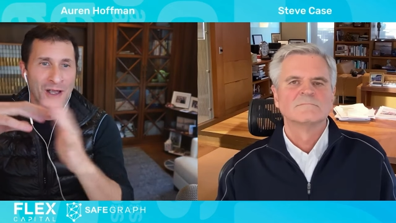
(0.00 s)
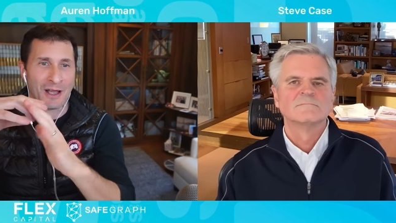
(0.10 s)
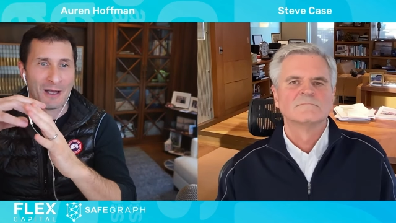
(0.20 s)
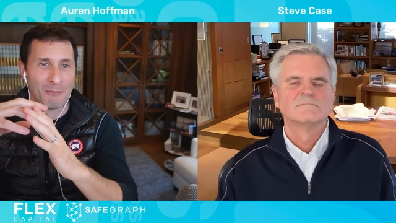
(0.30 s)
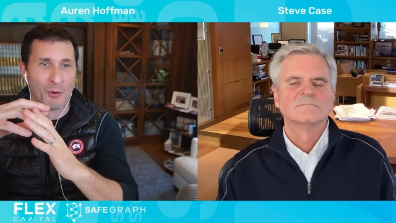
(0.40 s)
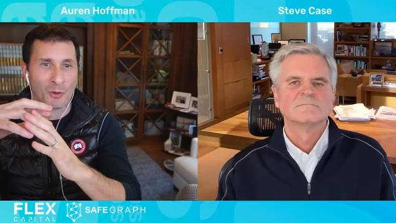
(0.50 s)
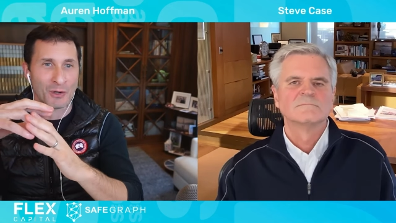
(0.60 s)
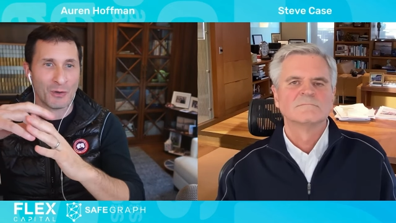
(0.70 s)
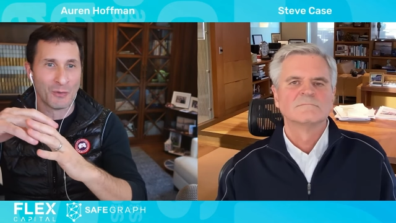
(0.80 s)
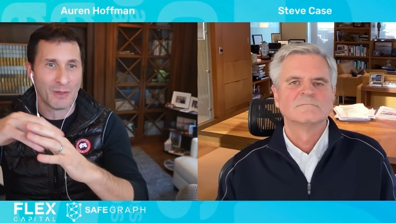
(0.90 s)
Speaker 1: um,
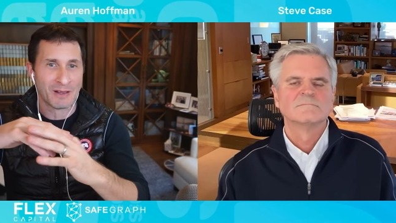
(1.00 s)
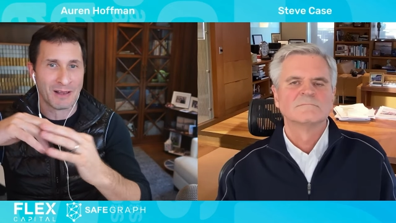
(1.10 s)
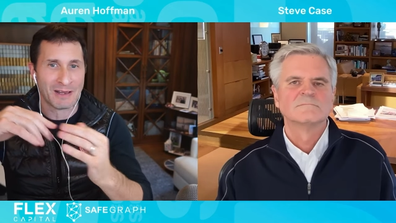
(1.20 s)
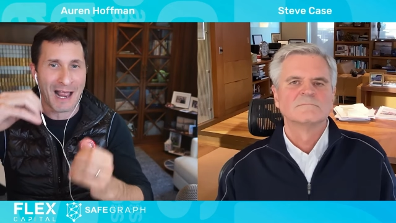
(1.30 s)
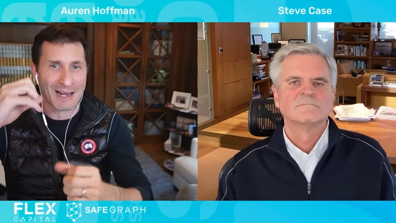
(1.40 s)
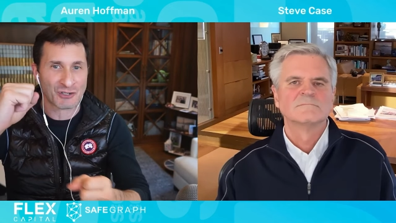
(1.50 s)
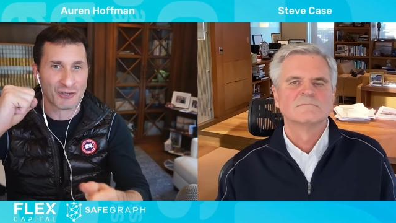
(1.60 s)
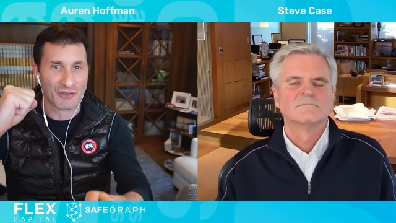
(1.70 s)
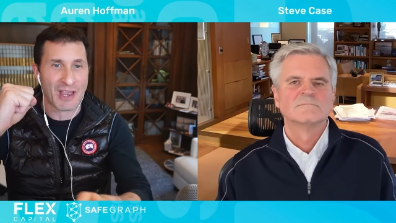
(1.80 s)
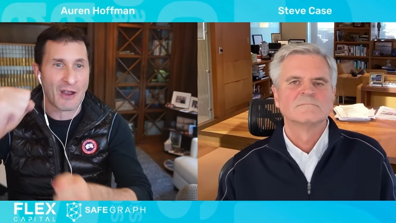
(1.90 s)
or do you think like
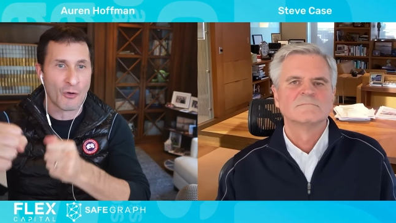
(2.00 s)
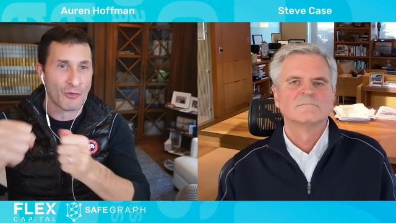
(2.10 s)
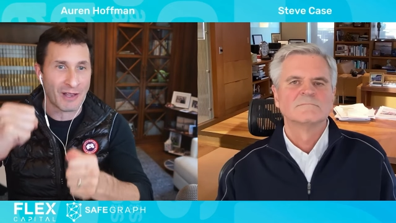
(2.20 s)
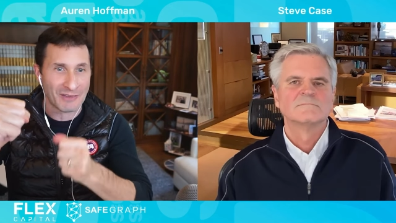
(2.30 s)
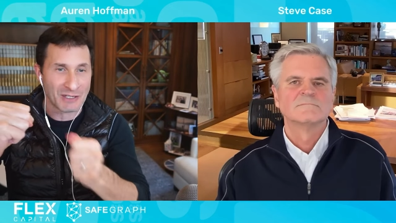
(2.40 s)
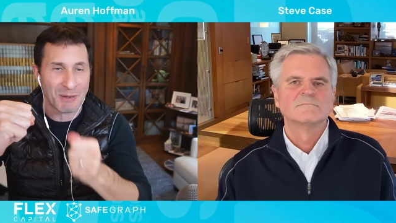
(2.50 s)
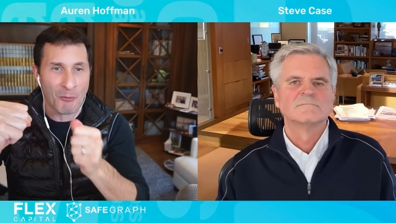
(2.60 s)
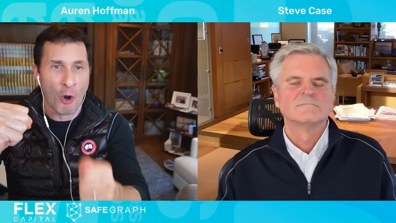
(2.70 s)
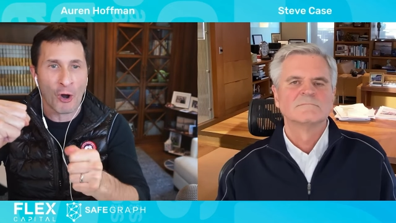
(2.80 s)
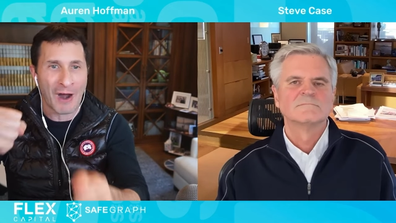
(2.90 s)
actually they are like these
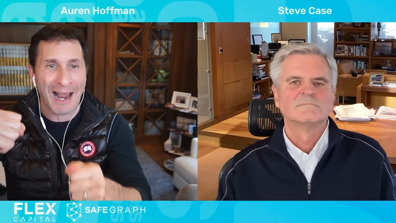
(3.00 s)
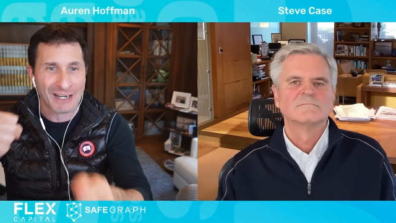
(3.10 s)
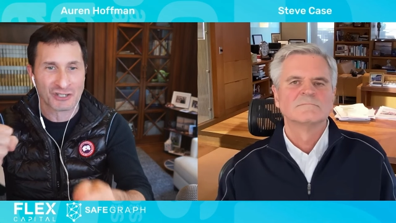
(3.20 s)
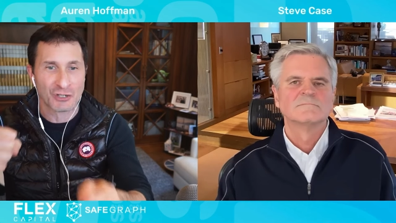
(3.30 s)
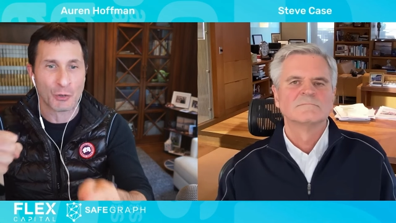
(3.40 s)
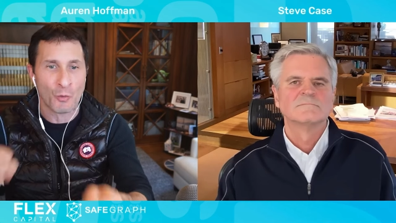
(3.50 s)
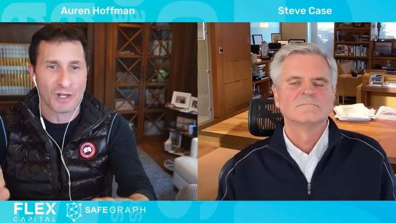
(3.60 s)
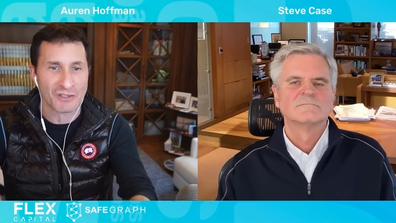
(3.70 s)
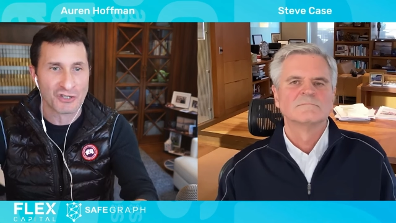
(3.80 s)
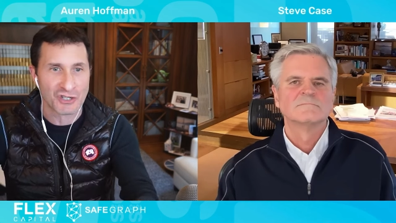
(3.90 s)
people are actually the
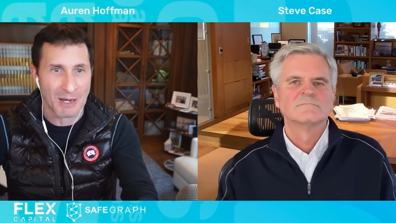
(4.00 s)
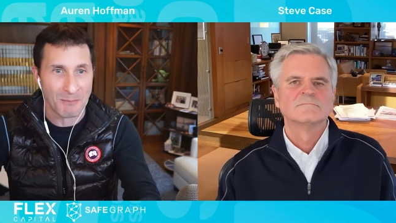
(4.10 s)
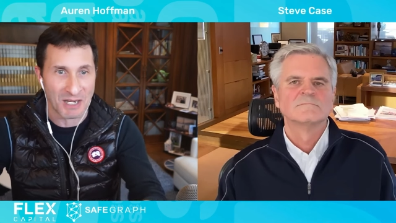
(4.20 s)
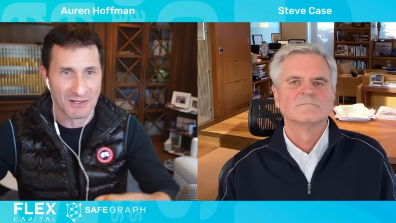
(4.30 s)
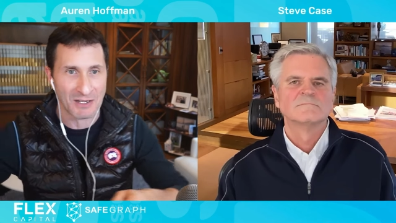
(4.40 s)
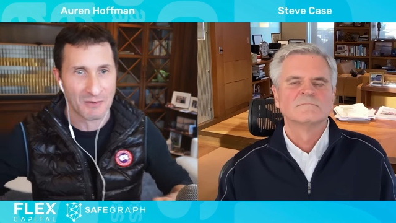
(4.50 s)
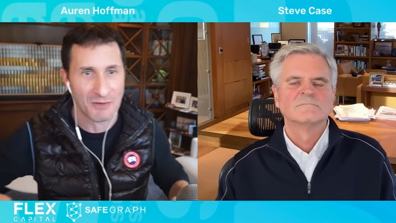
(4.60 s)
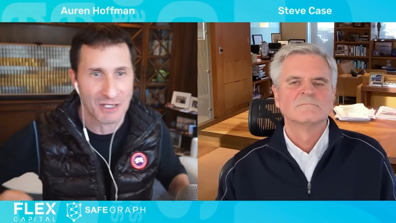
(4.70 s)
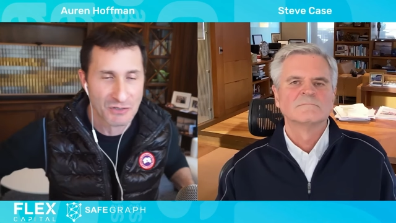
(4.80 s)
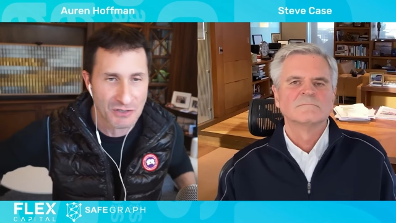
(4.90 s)
ones shaping the
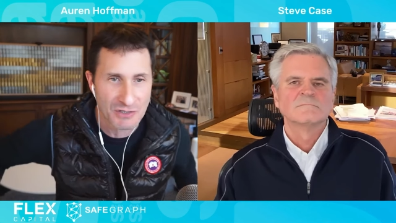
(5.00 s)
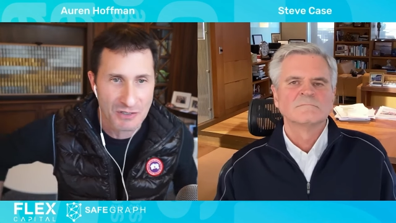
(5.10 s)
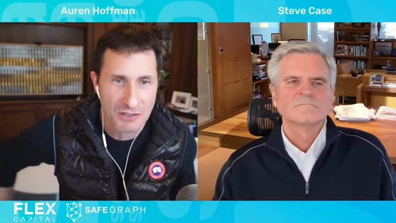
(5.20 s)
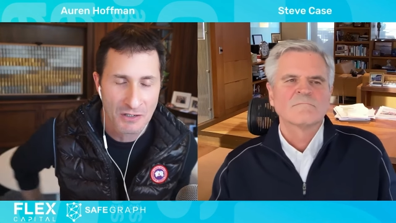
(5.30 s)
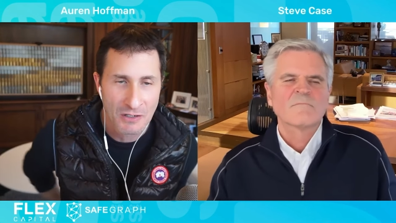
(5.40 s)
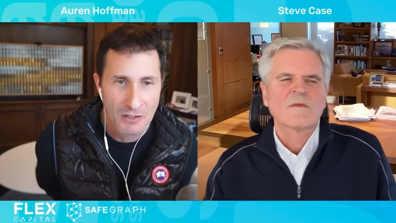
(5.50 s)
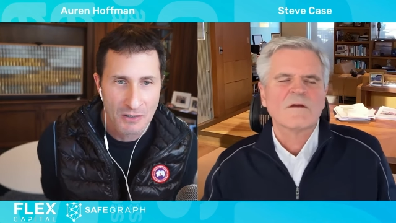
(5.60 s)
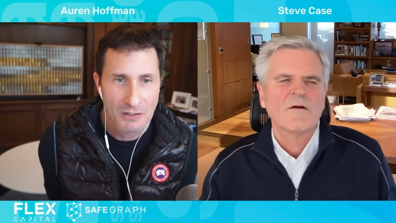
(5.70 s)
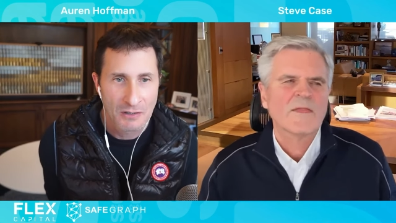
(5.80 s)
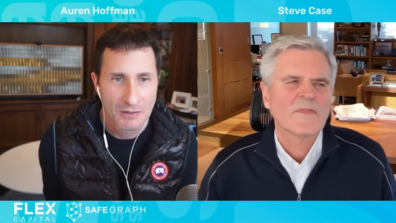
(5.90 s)
innovations?
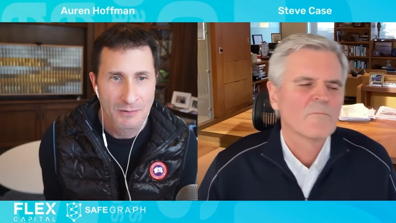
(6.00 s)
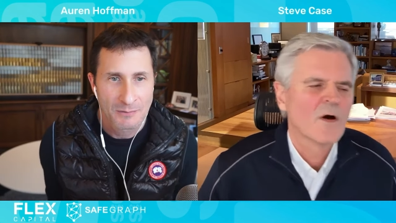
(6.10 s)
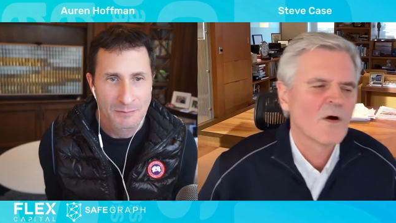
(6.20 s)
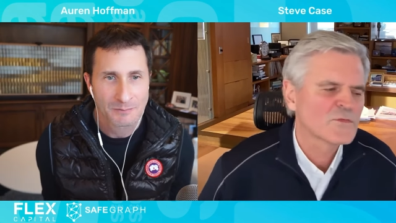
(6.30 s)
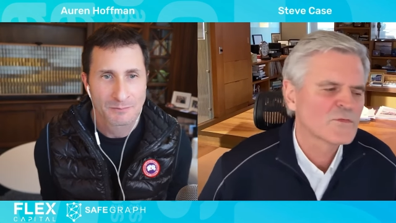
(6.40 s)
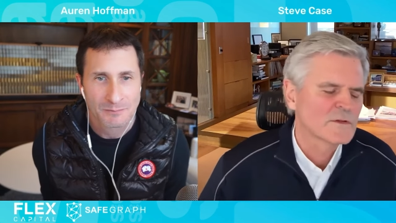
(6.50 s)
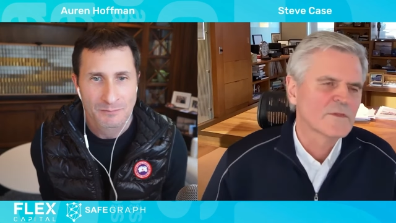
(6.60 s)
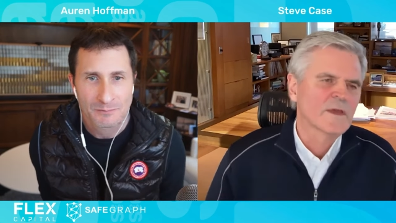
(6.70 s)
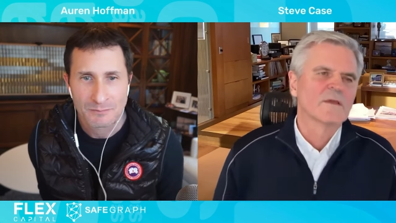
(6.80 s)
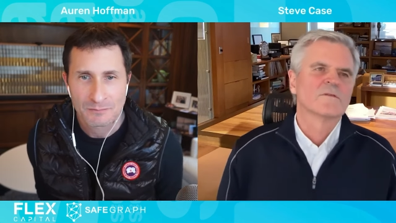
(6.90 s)
Speaker 2: Well, oh, I think most of the
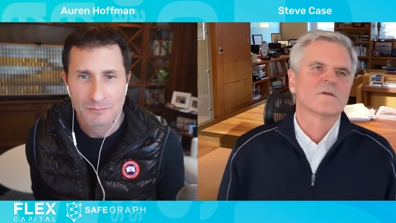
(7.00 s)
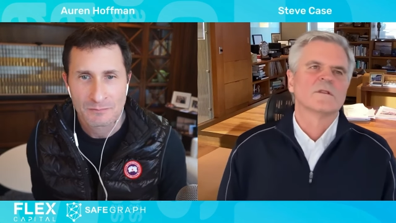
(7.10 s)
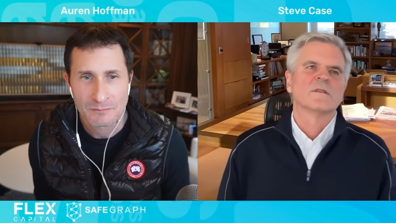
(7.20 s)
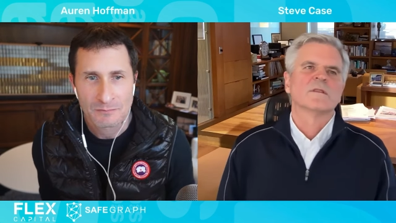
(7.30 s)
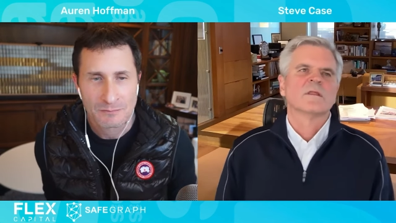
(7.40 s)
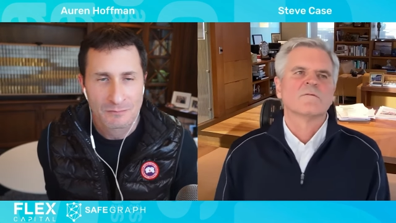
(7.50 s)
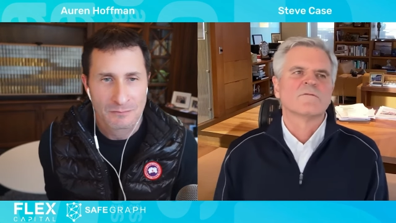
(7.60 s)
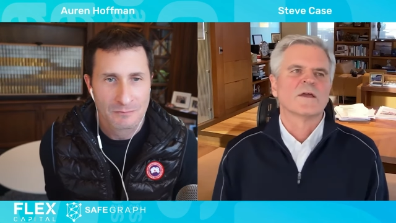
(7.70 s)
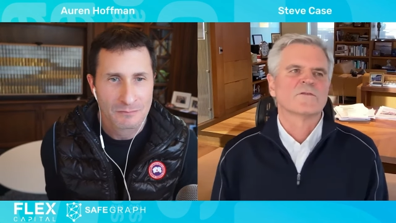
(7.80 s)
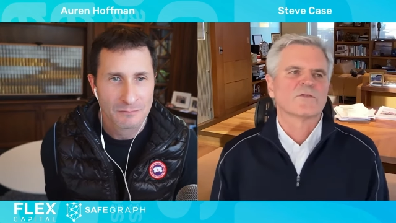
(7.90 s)
things that
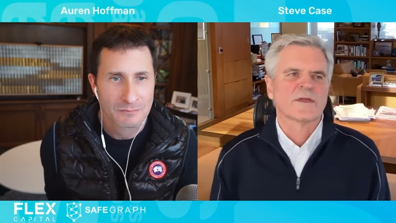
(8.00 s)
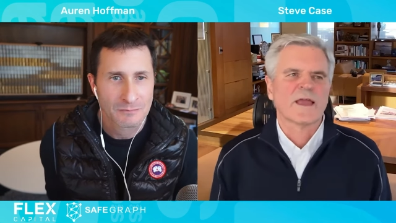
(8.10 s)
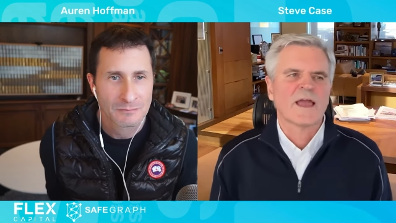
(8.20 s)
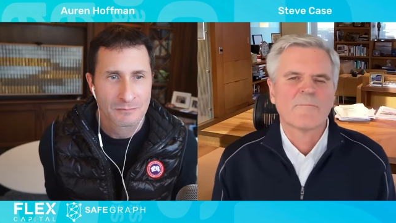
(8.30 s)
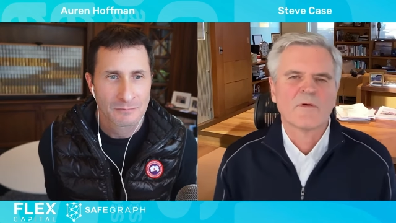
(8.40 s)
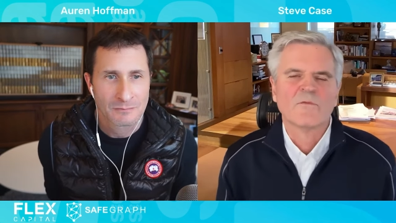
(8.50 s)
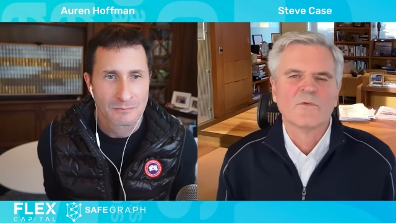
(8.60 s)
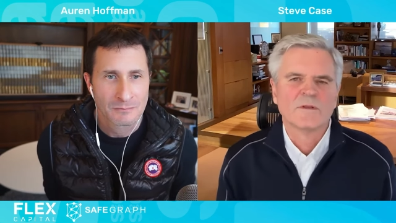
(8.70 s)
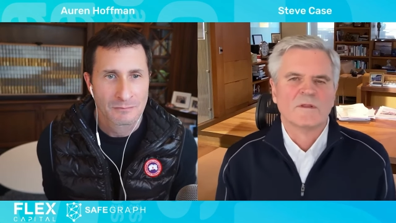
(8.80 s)
eventually happen would